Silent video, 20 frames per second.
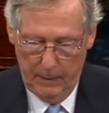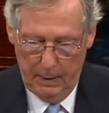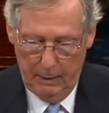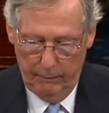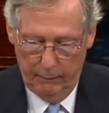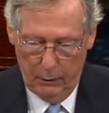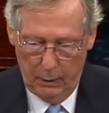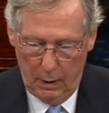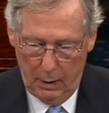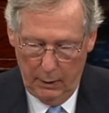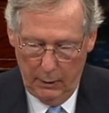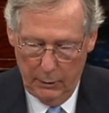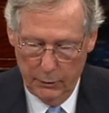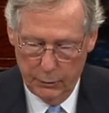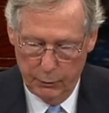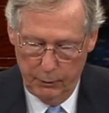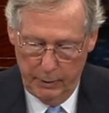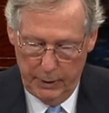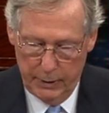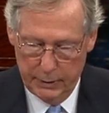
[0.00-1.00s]
For all those
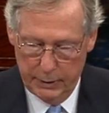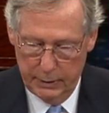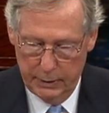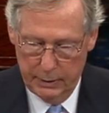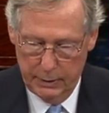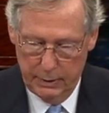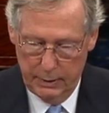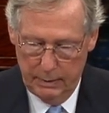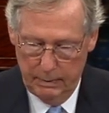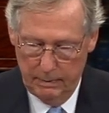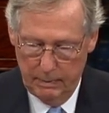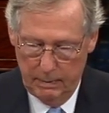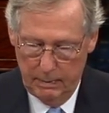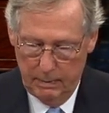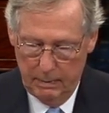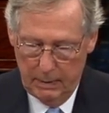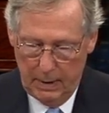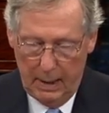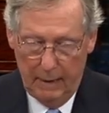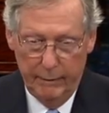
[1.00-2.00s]
reasons,
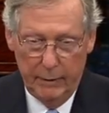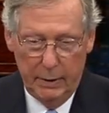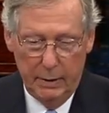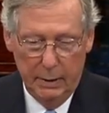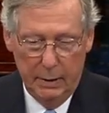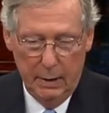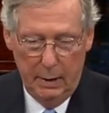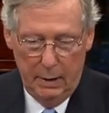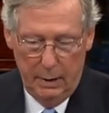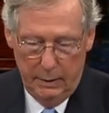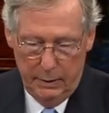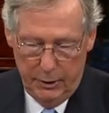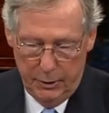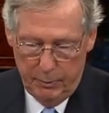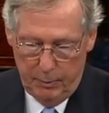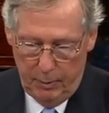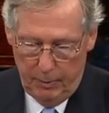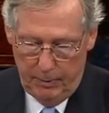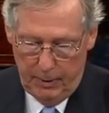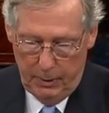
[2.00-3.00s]
I've indicated this
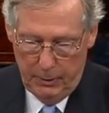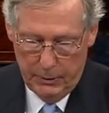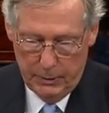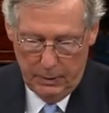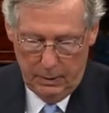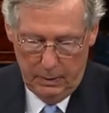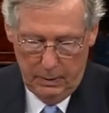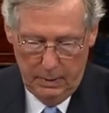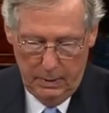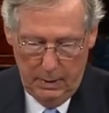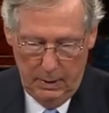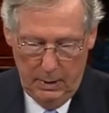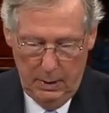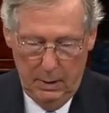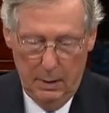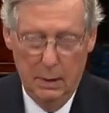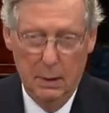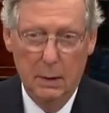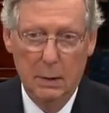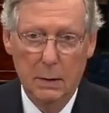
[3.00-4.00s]
proposal
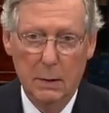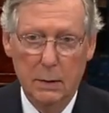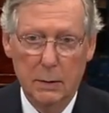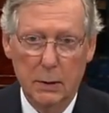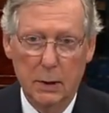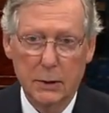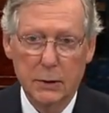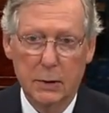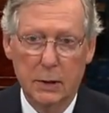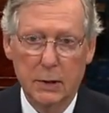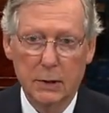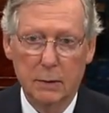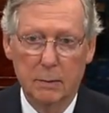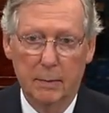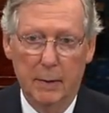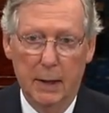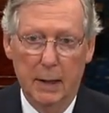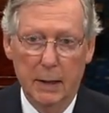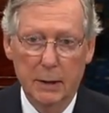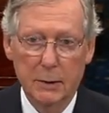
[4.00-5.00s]
just doesn't
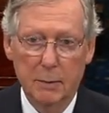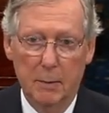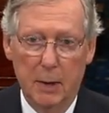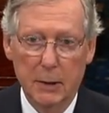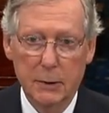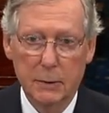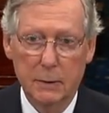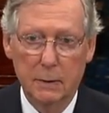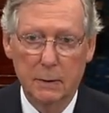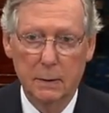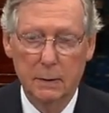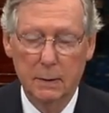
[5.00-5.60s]
pass muster.